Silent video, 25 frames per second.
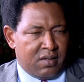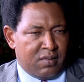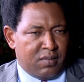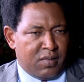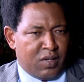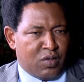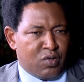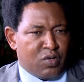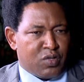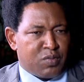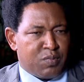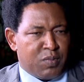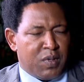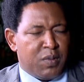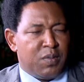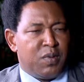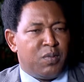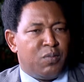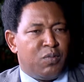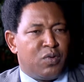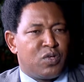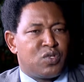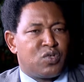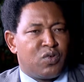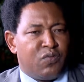Because maybe
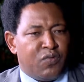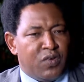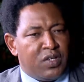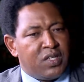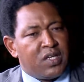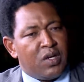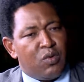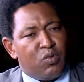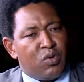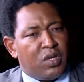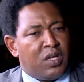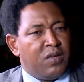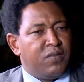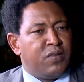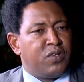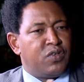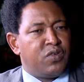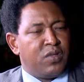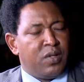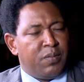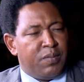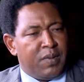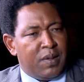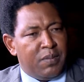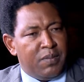most of it I will give it to
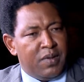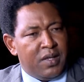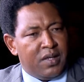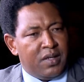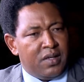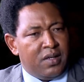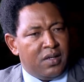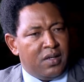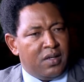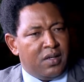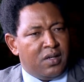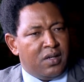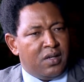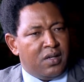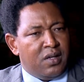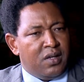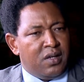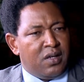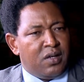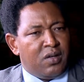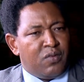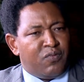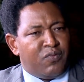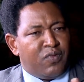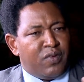the public
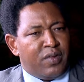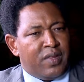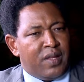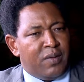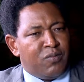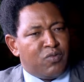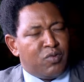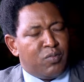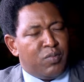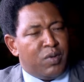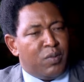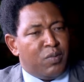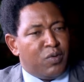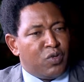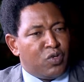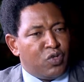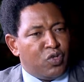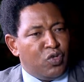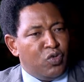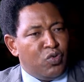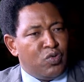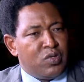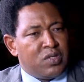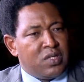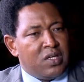for them to be able to
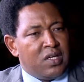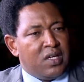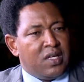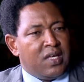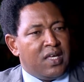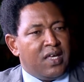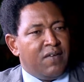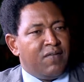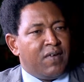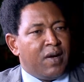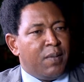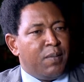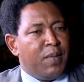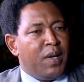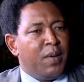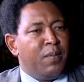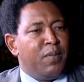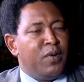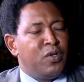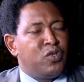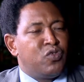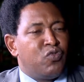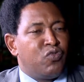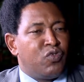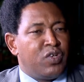use if I'm able
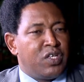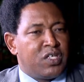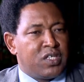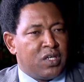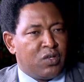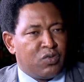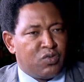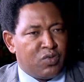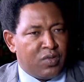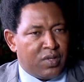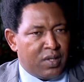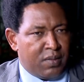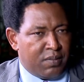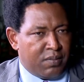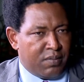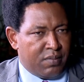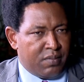to reach out to them.